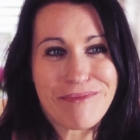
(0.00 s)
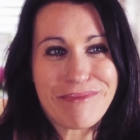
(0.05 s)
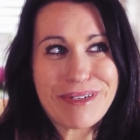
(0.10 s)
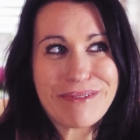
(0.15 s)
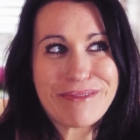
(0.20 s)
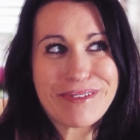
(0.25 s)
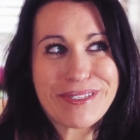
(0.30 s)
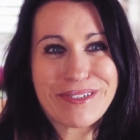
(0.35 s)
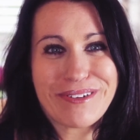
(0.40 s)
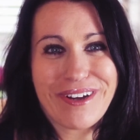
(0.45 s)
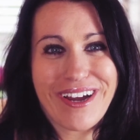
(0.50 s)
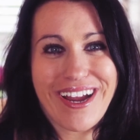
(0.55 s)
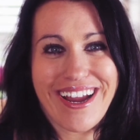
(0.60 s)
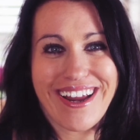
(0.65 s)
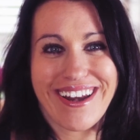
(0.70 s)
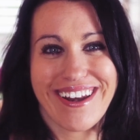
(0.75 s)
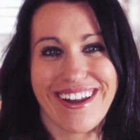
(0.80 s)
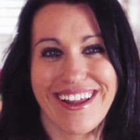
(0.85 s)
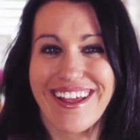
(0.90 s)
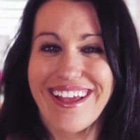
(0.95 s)
But it was
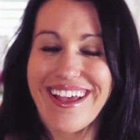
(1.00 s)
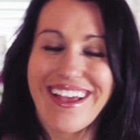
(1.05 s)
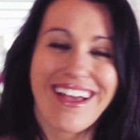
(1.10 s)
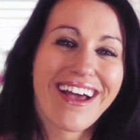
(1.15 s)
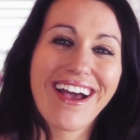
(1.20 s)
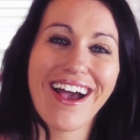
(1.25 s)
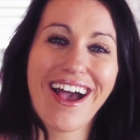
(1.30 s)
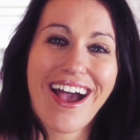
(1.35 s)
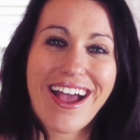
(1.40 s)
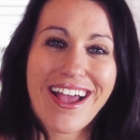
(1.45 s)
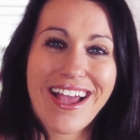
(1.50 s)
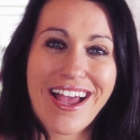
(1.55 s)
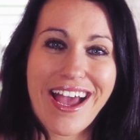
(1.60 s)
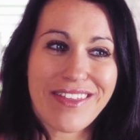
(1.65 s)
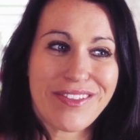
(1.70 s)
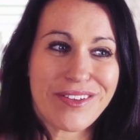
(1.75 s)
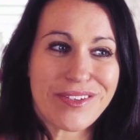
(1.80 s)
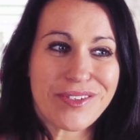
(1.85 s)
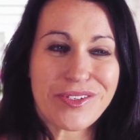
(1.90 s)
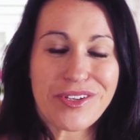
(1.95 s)
great. I
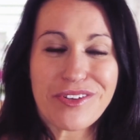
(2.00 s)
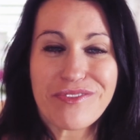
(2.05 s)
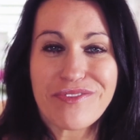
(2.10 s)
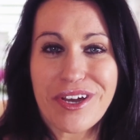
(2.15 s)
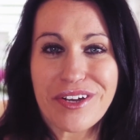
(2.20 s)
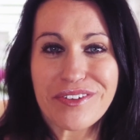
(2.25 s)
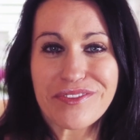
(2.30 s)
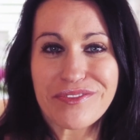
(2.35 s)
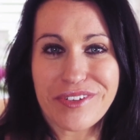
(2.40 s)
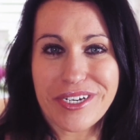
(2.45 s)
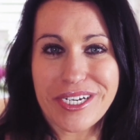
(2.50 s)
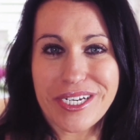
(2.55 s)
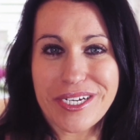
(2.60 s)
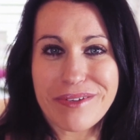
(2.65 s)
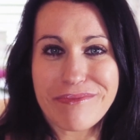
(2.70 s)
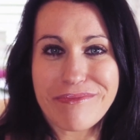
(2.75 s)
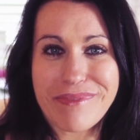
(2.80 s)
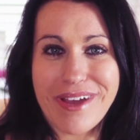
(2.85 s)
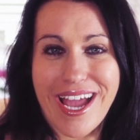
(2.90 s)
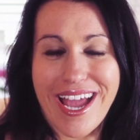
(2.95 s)
had this newfound
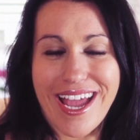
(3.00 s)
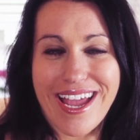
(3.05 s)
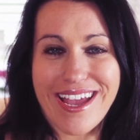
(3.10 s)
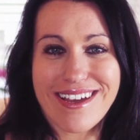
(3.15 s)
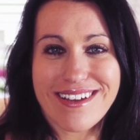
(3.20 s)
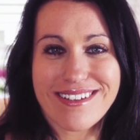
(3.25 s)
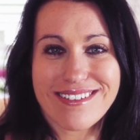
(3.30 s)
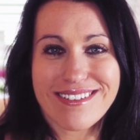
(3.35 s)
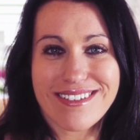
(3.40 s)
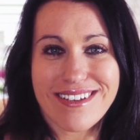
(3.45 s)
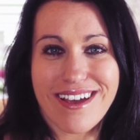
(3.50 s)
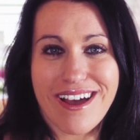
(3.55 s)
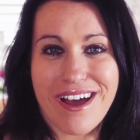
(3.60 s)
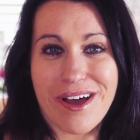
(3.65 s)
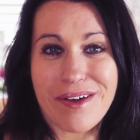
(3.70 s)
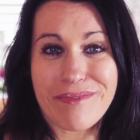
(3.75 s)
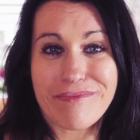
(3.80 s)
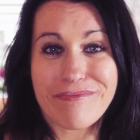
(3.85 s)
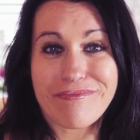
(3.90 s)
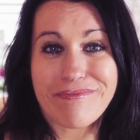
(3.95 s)
freedom, and
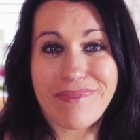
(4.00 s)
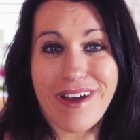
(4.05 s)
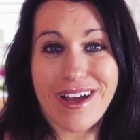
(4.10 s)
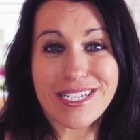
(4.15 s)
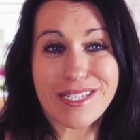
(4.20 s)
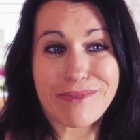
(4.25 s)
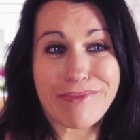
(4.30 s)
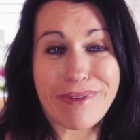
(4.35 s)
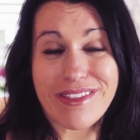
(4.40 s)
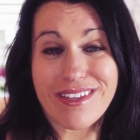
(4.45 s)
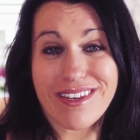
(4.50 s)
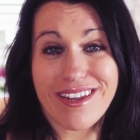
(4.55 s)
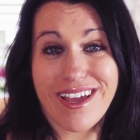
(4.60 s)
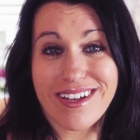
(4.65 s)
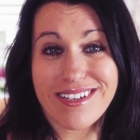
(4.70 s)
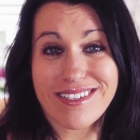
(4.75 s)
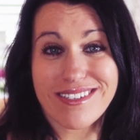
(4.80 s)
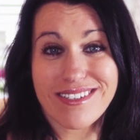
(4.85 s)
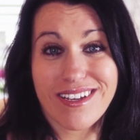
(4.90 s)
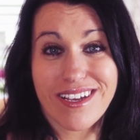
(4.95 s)
I spent the
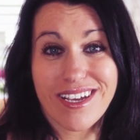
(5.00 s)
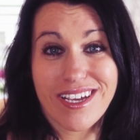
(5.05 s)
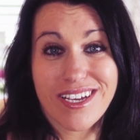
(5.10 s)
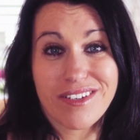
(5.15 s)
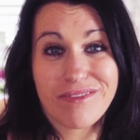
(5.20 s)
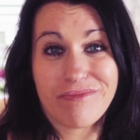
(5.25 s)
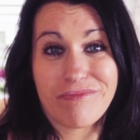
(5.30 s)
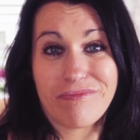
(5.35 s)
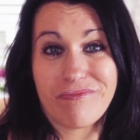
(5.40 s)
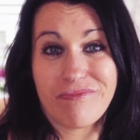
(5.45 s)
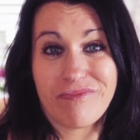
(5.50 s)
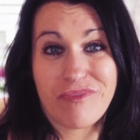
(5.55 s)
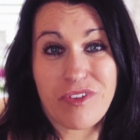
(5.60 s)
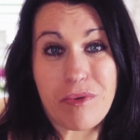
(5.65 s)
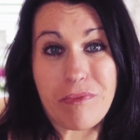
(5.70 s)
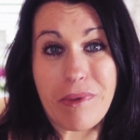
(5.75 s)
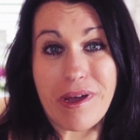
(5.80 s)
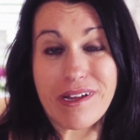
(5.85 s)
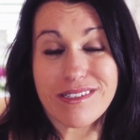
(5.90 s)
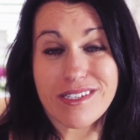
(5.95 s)
next
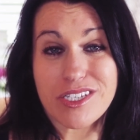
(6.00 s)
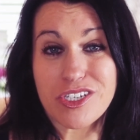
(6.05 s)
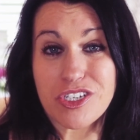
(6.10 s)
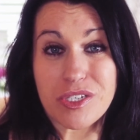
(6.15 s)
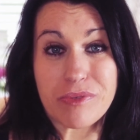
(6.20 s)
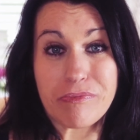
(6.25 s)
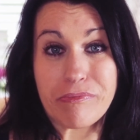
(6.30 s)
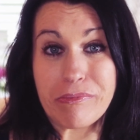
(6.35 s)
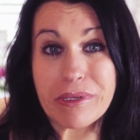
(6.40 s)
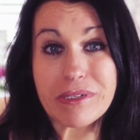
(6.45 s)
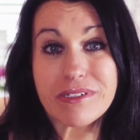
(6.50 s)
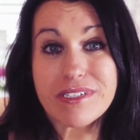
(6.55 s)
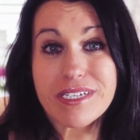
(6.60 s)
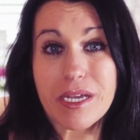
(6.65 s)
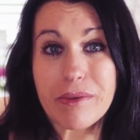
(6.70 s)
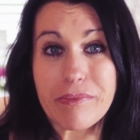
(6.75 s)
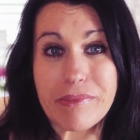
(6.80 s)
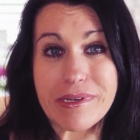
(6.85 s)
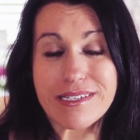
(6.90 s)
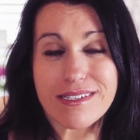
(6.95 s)
few months just
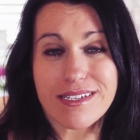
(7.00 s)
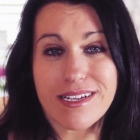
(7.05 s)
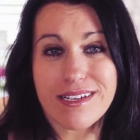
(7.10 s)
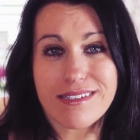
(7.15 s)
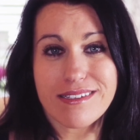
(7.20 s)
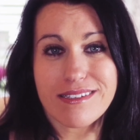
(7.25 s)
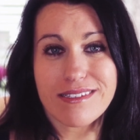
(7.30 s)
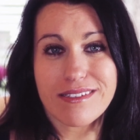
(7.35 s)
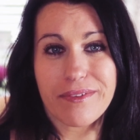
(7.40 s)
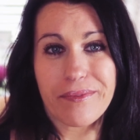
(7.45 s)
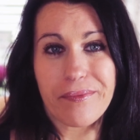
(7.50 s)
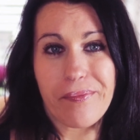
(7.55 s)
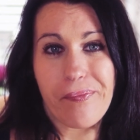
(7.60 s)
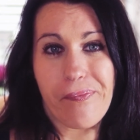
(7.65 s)
building a business.